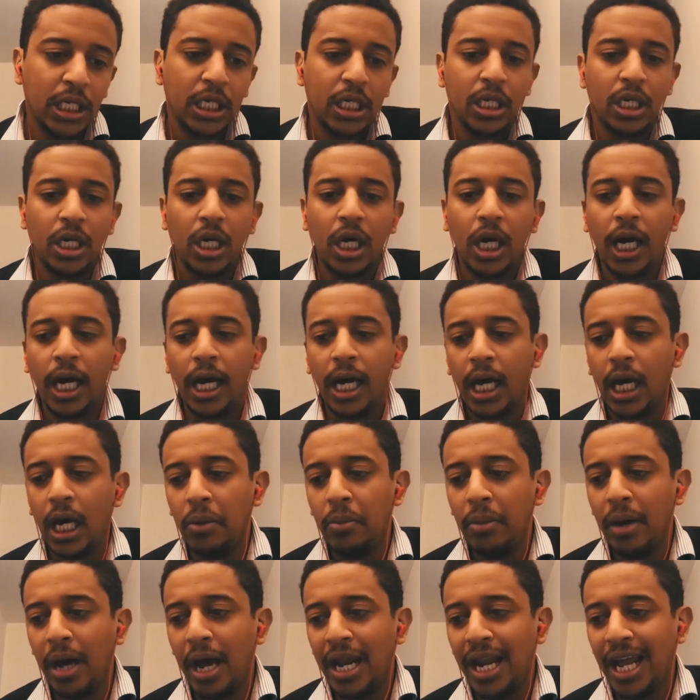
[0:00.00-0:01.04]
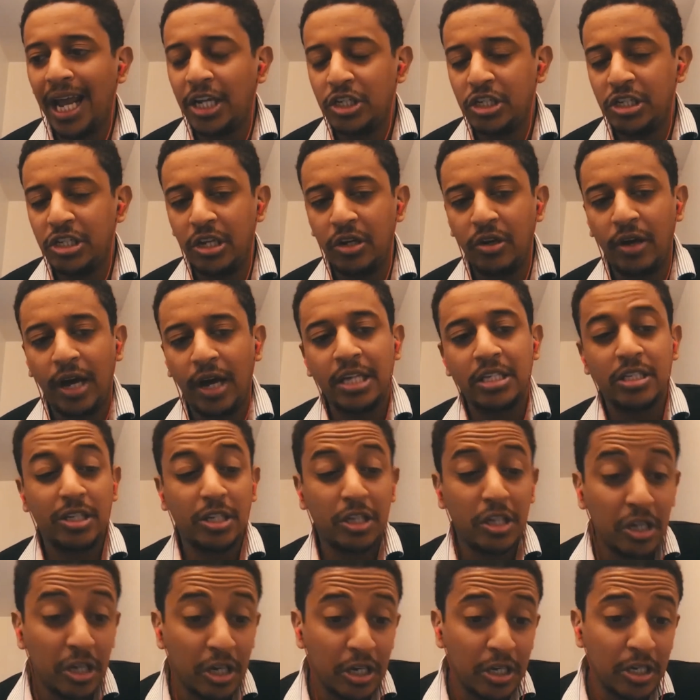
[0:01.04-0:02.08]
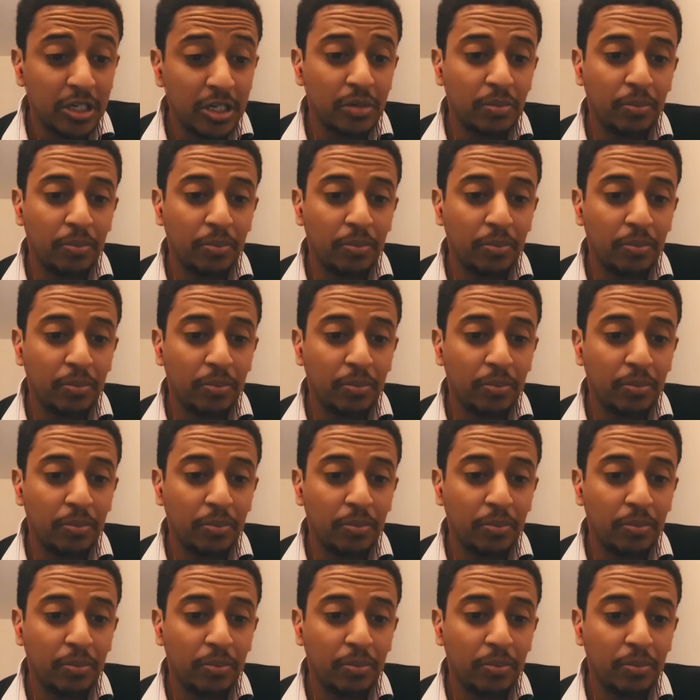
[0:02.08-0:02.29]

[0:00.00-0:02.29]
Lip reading: And actually they're not as good,